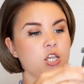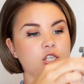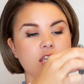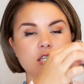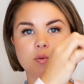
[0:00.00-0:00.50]
So
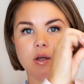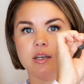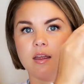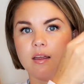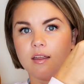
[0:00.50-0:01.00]
this one,
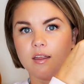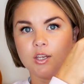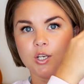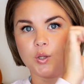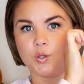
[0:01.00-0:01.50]

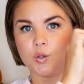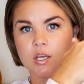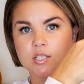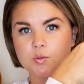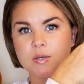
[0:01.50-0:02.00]
you know, you
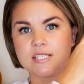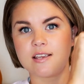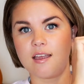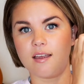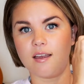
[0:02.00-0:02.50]
can twist
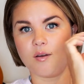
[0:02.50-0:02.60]
it